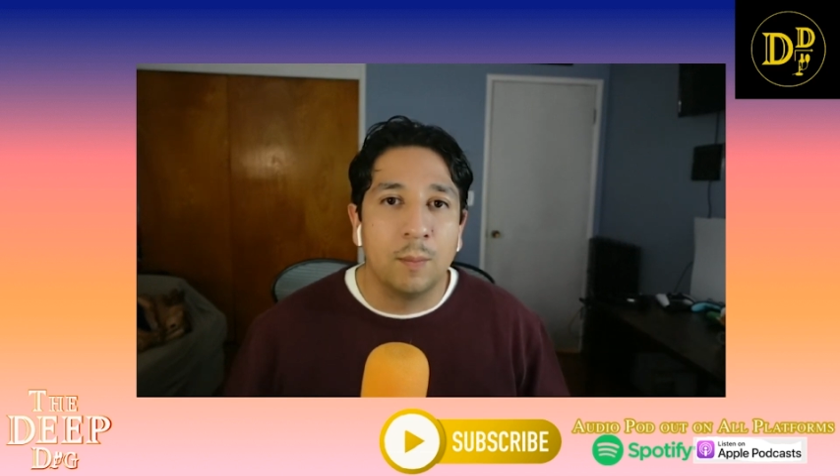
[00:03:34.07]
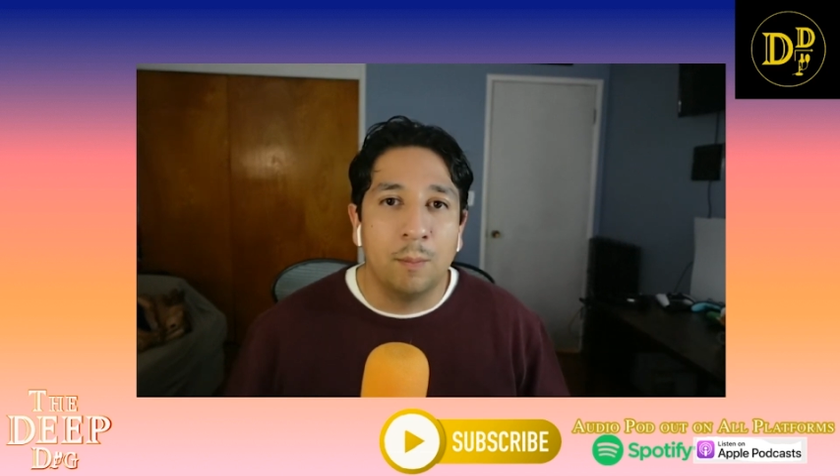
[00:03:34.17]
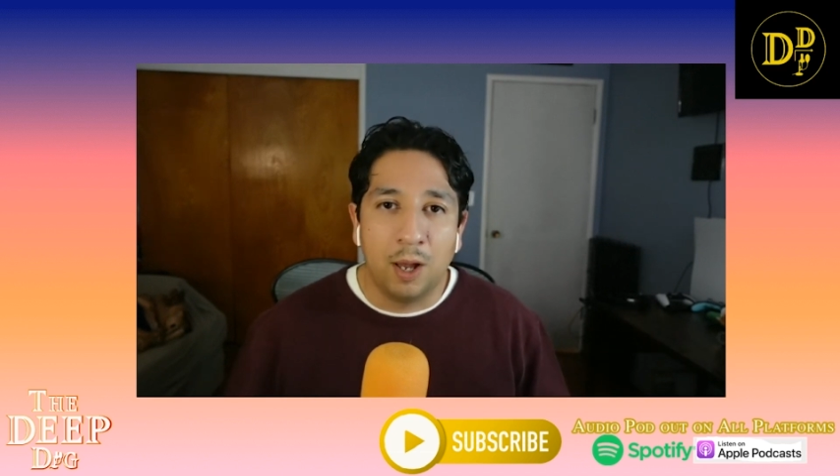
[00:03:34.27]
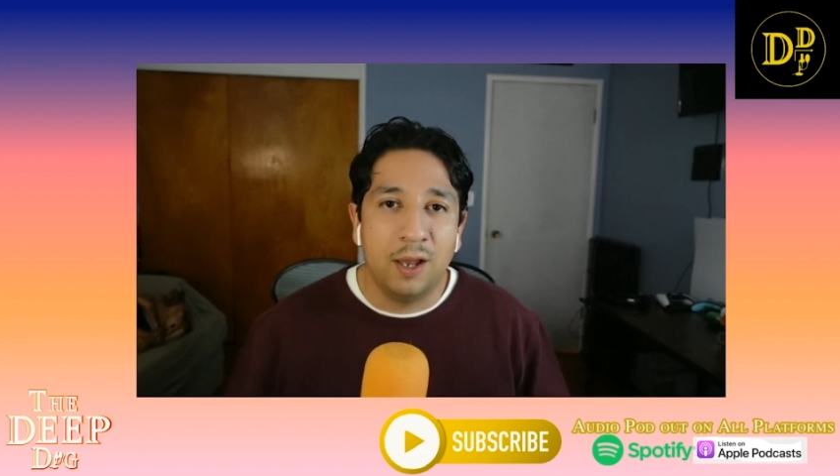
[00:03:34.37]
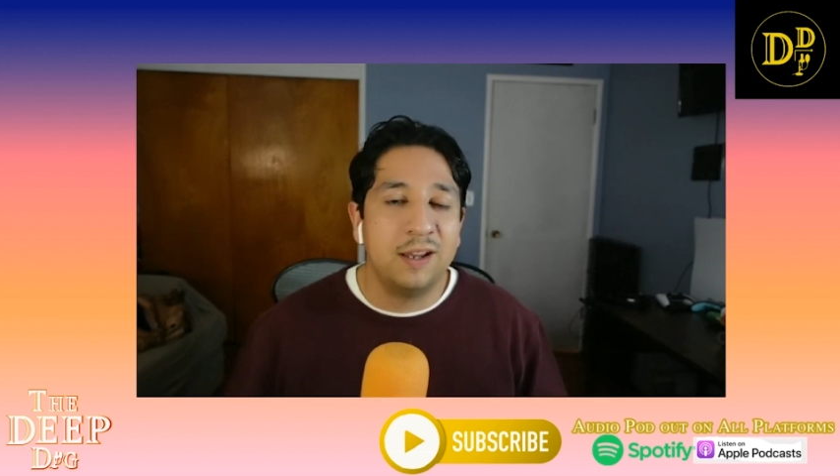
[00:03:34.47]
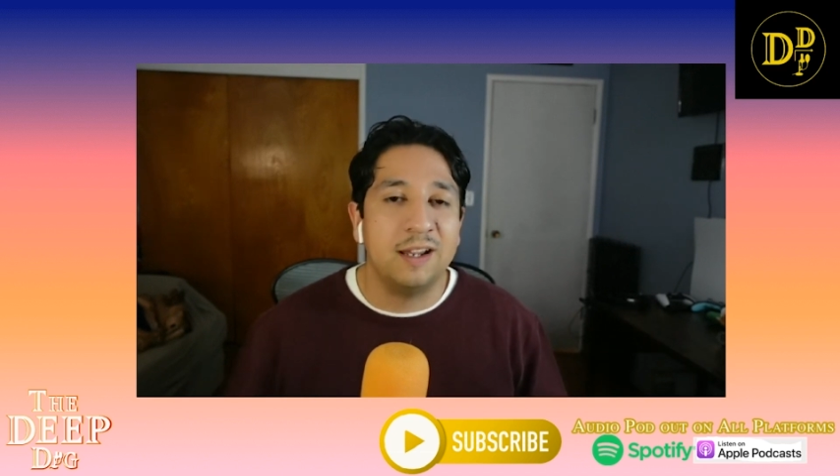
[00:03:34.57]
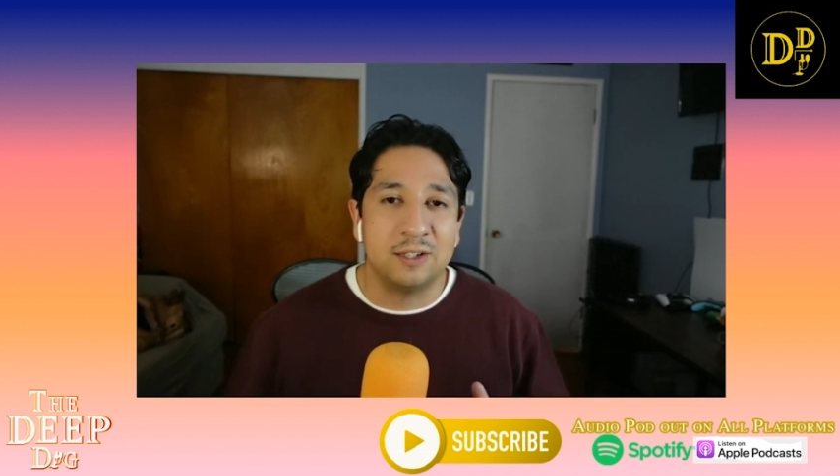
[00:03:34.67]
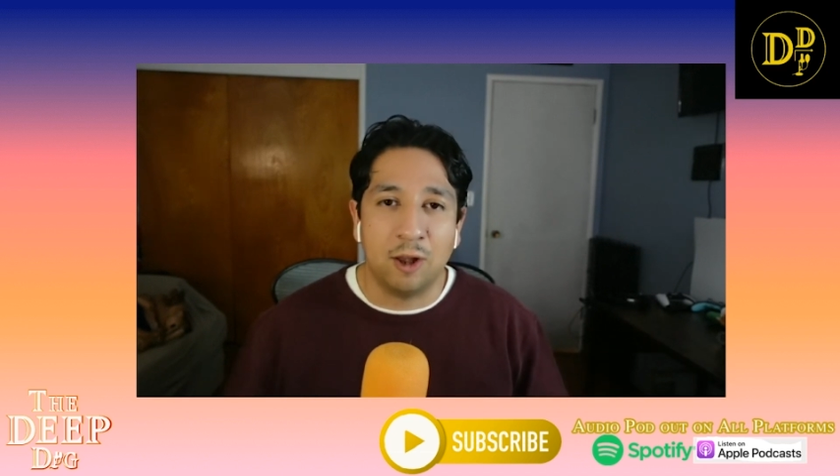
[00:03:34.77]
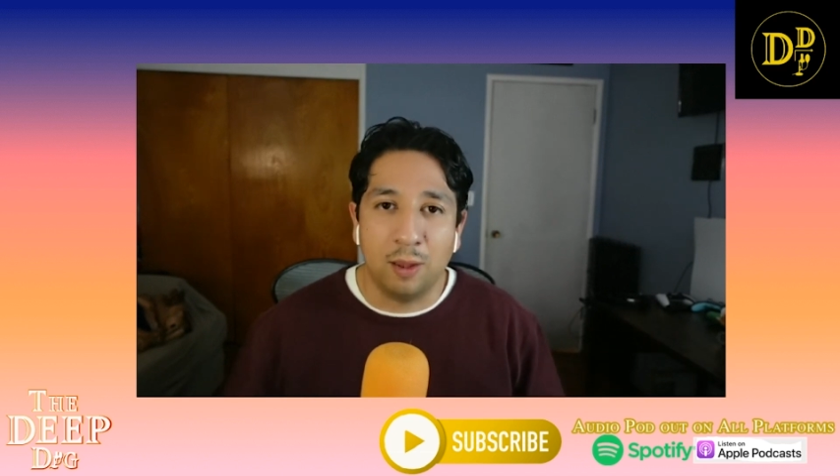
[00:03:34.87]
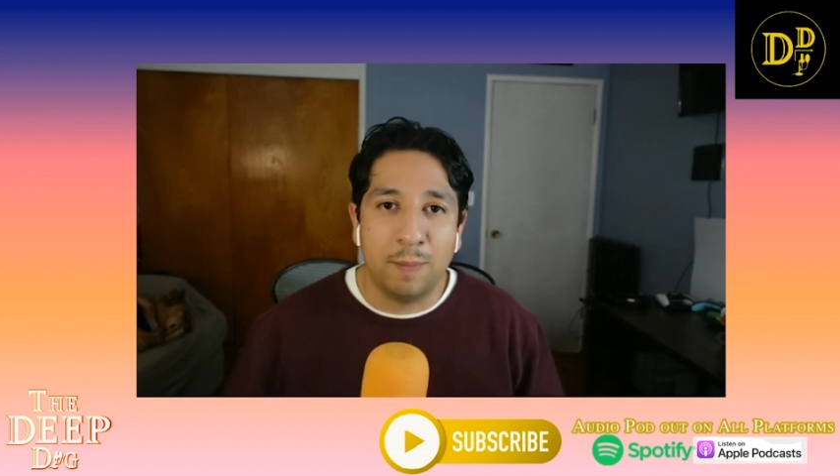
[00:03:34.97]
But
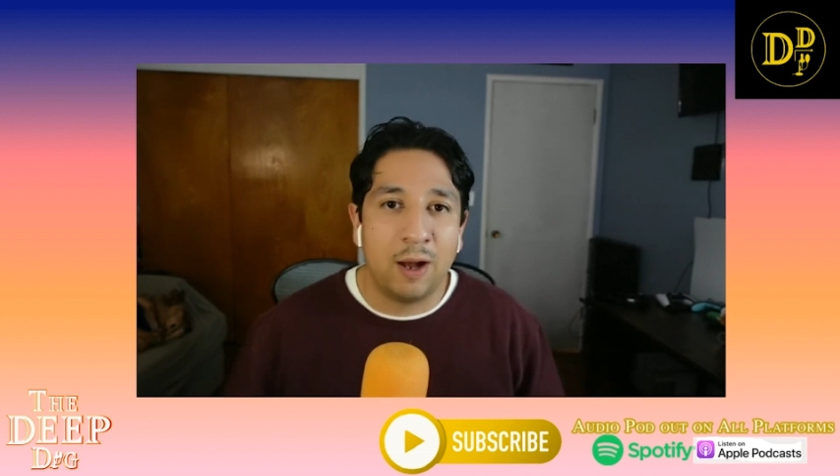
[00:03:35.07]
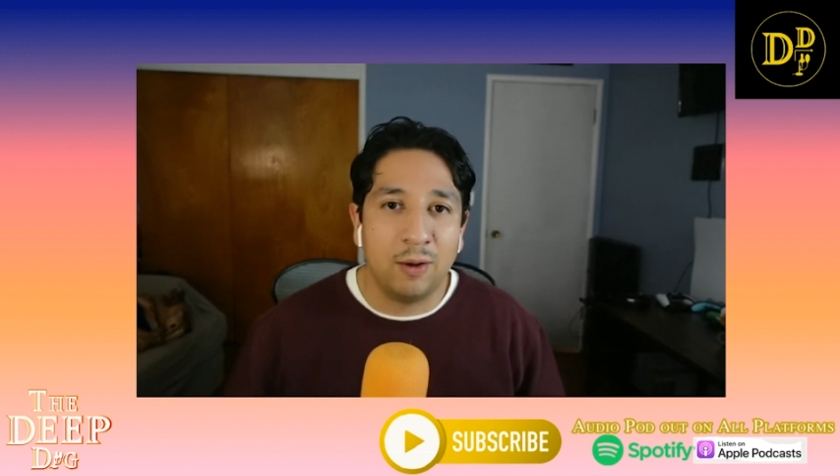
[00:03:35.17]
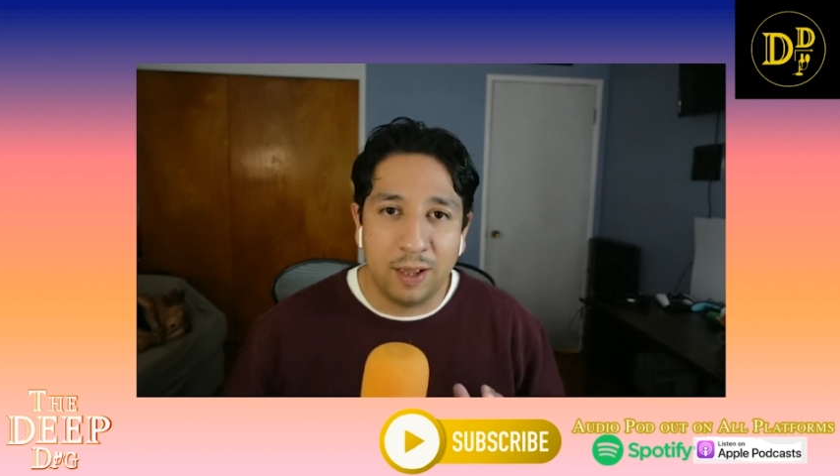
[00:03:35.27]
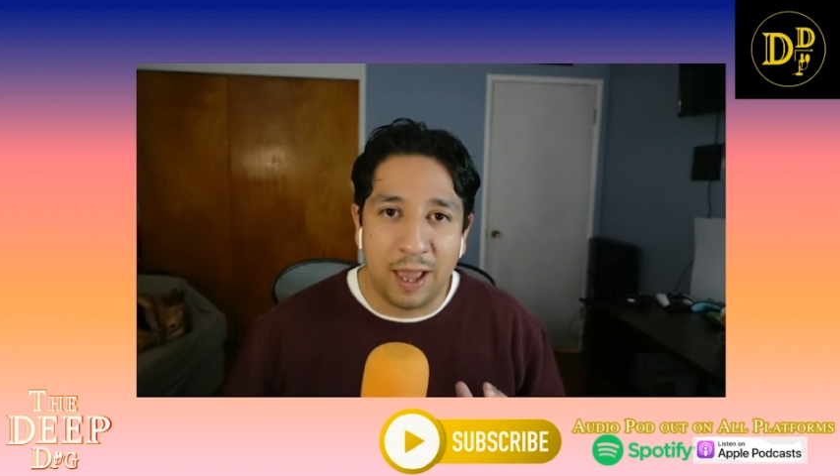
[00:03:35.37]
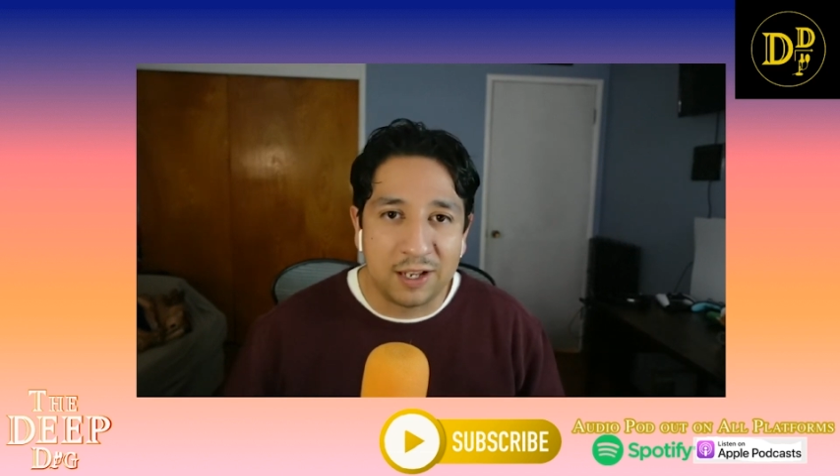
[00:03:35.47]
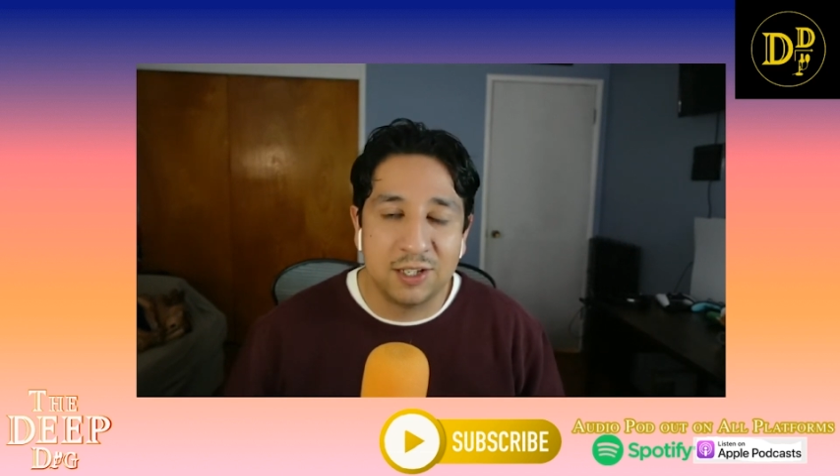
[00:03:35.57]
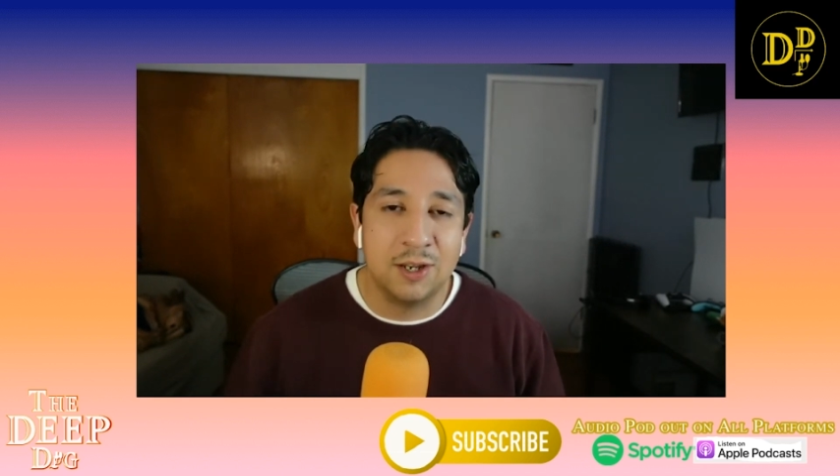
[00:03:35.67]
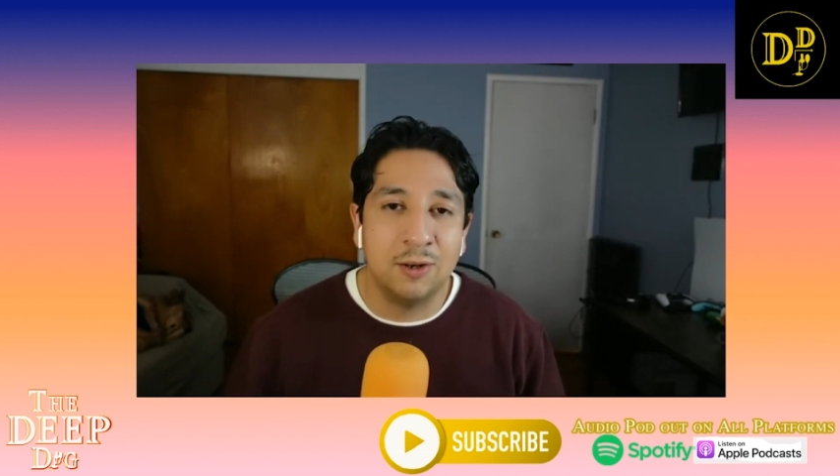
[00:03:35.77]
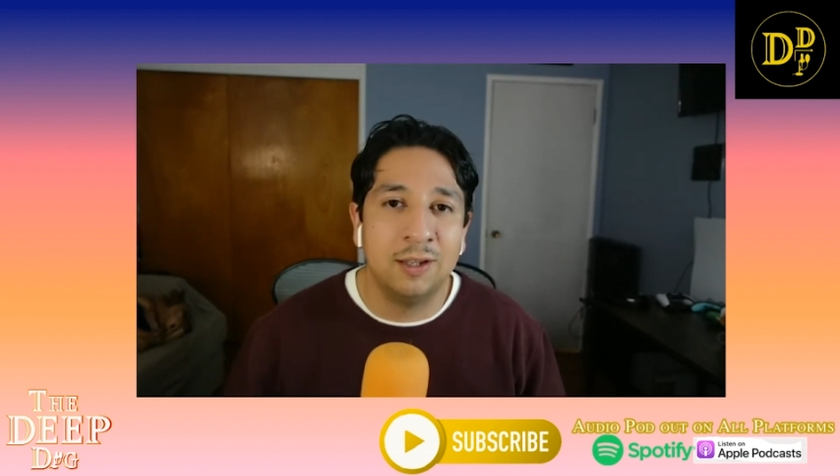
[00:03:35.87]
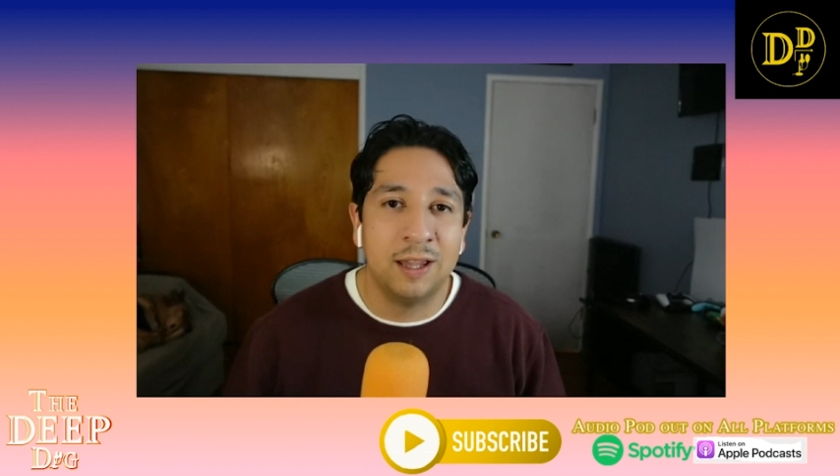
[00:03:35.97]
it's all about
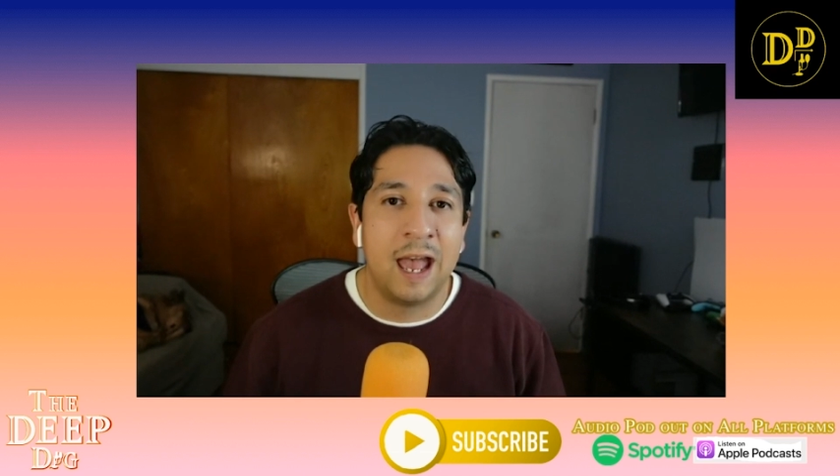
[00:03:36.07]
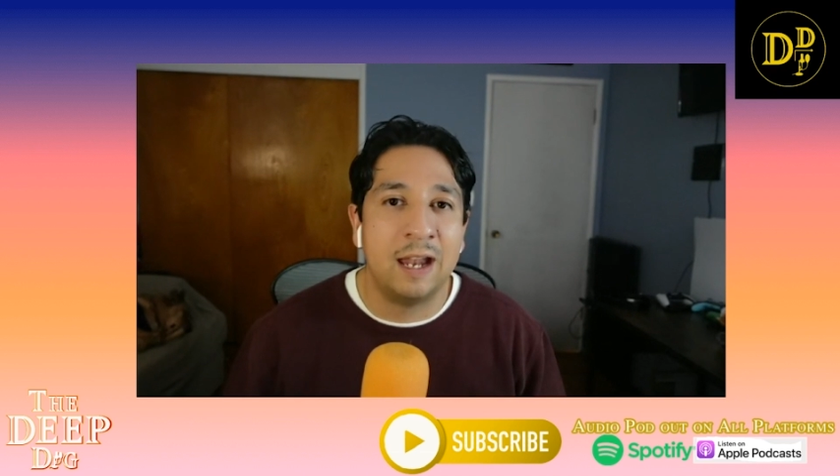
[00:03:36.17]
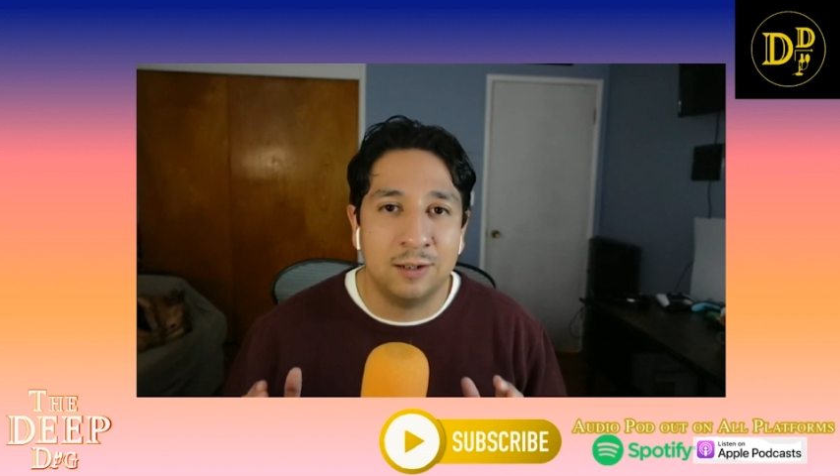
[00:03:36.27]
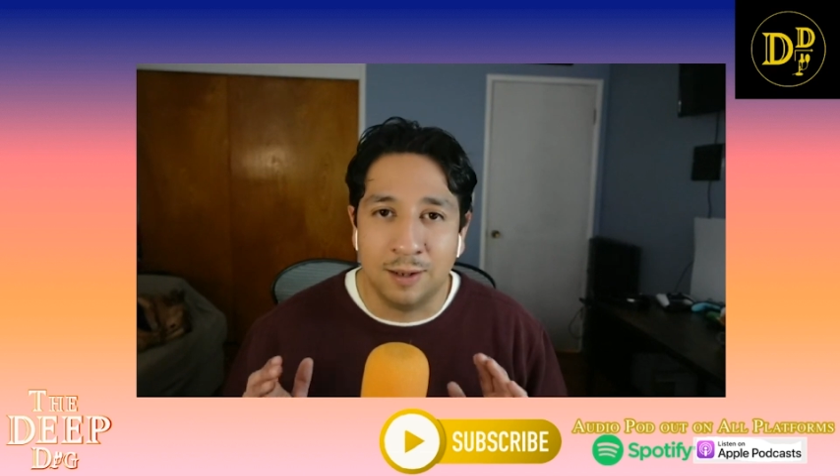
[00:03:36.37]
executing that,